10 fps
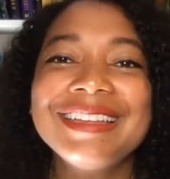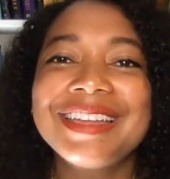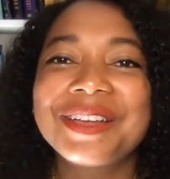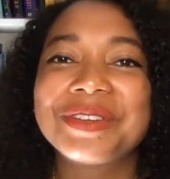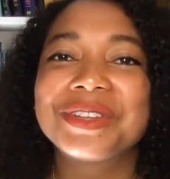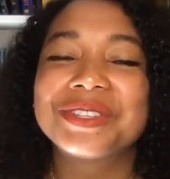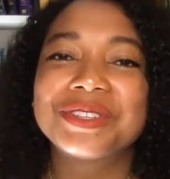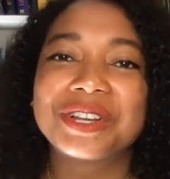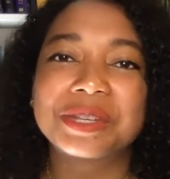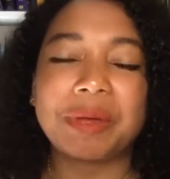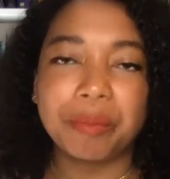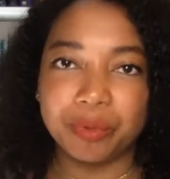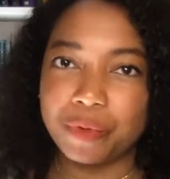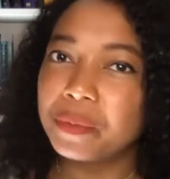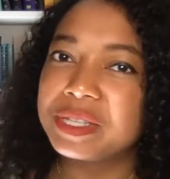We also talked about
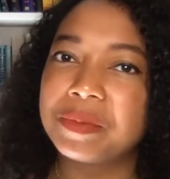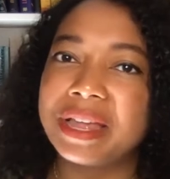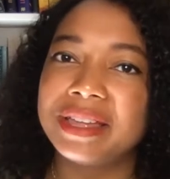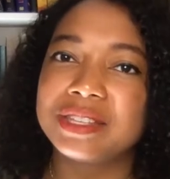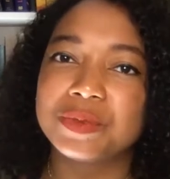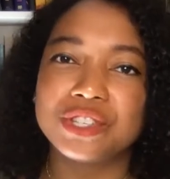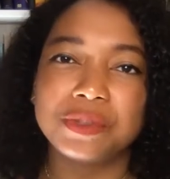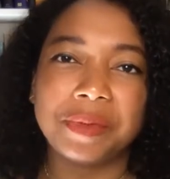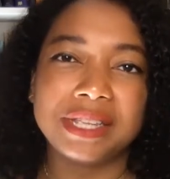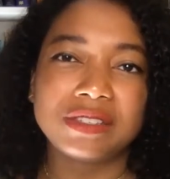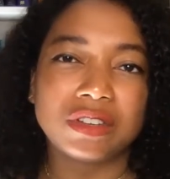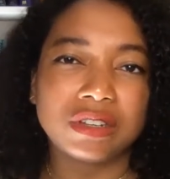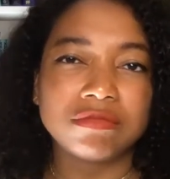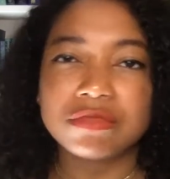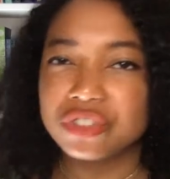performance bias, which is based on
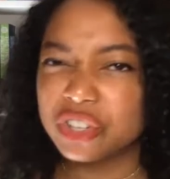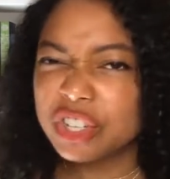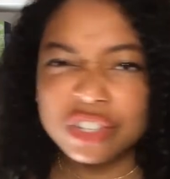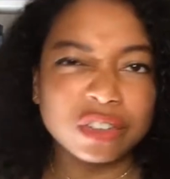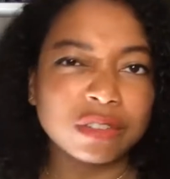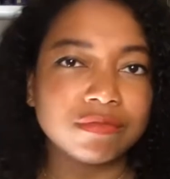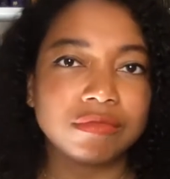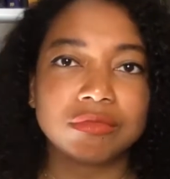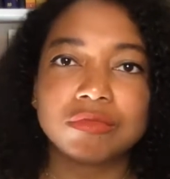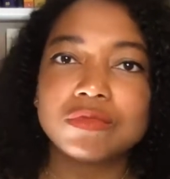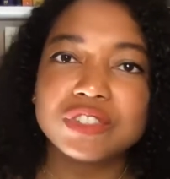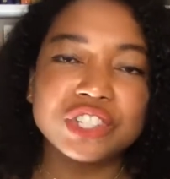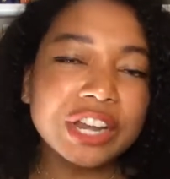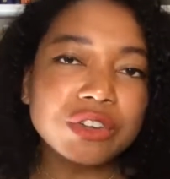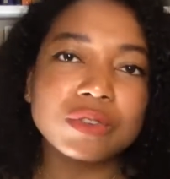traditional
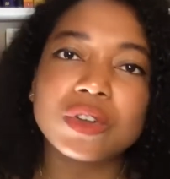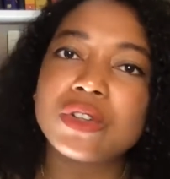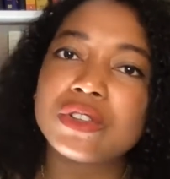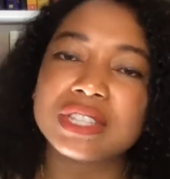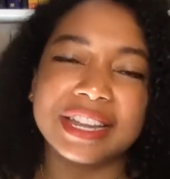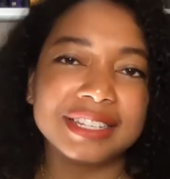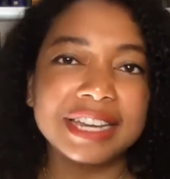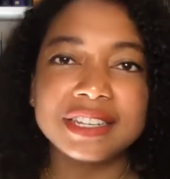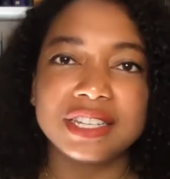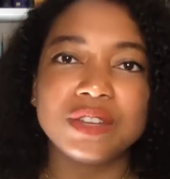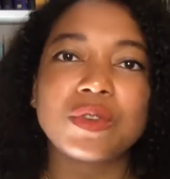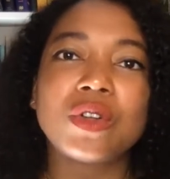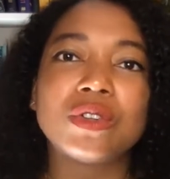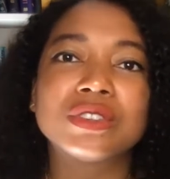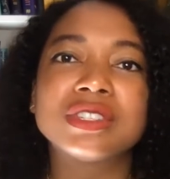gender roles, identity
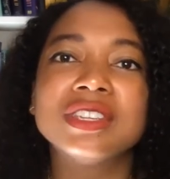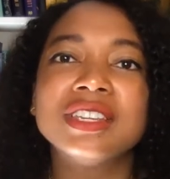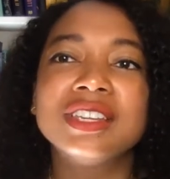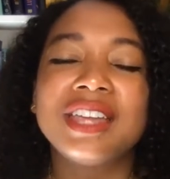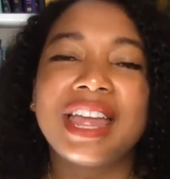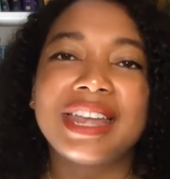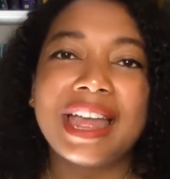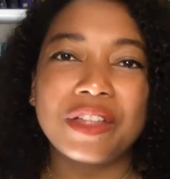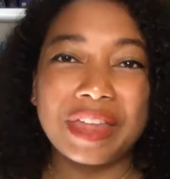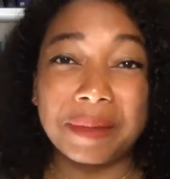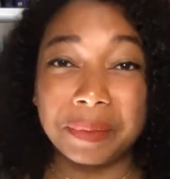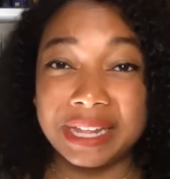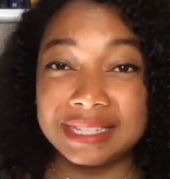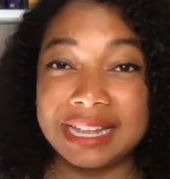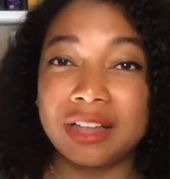roles, and how that plays
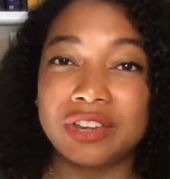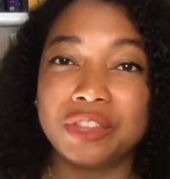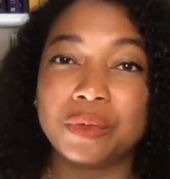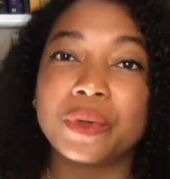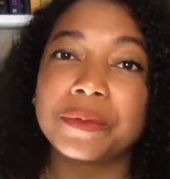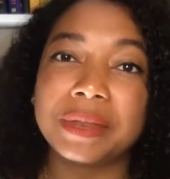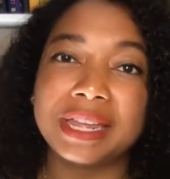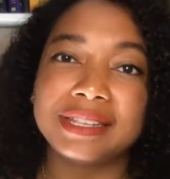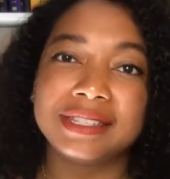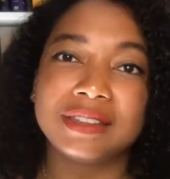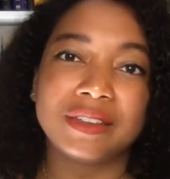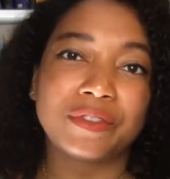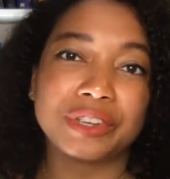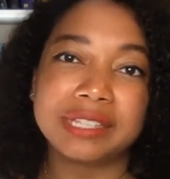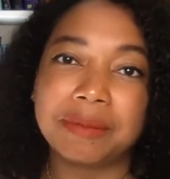out in the workplace. For
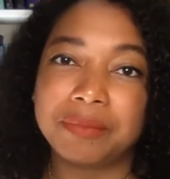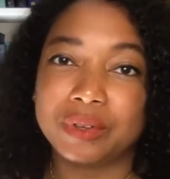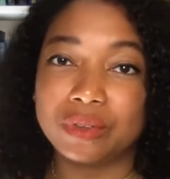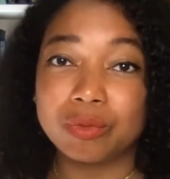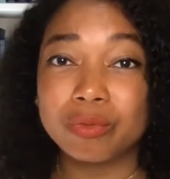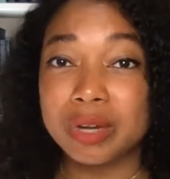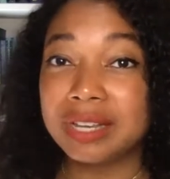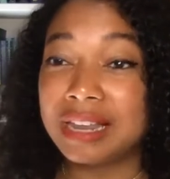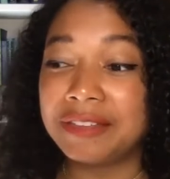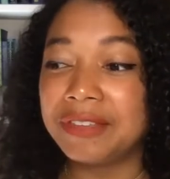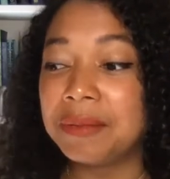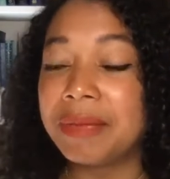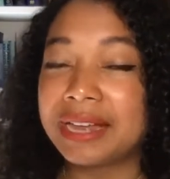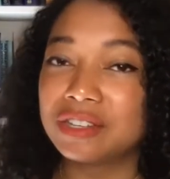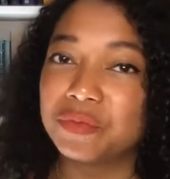example, real life impact
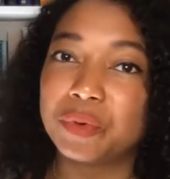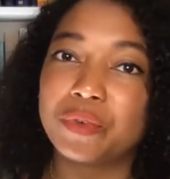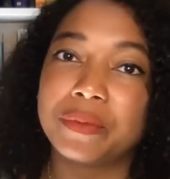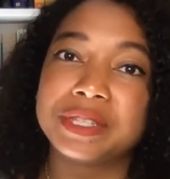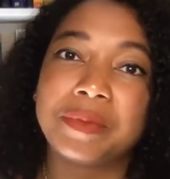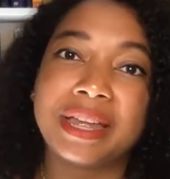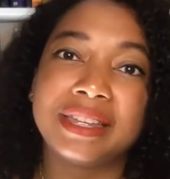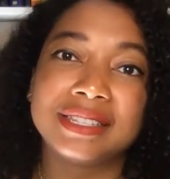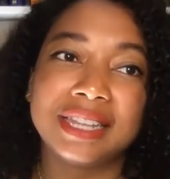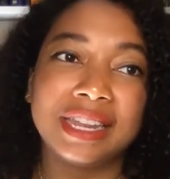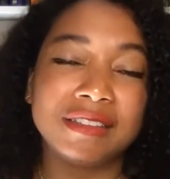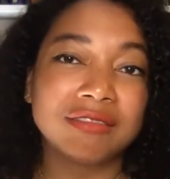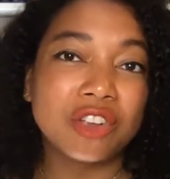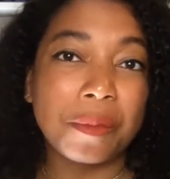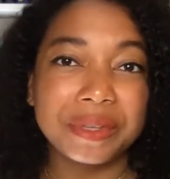of performance bias in
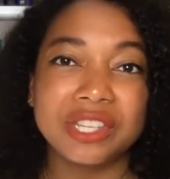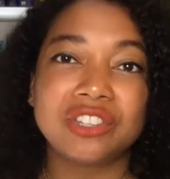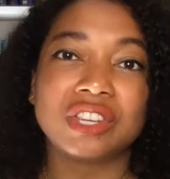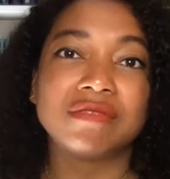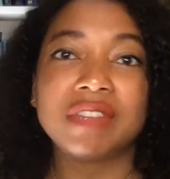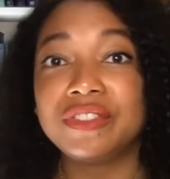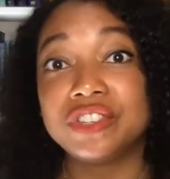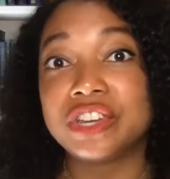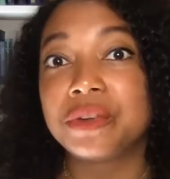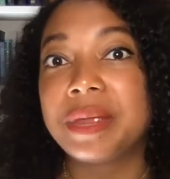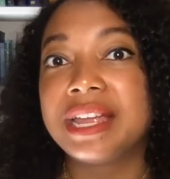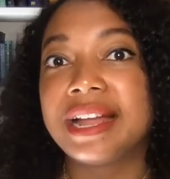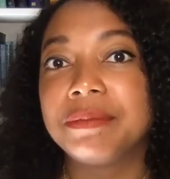compensation and the gender pay gap.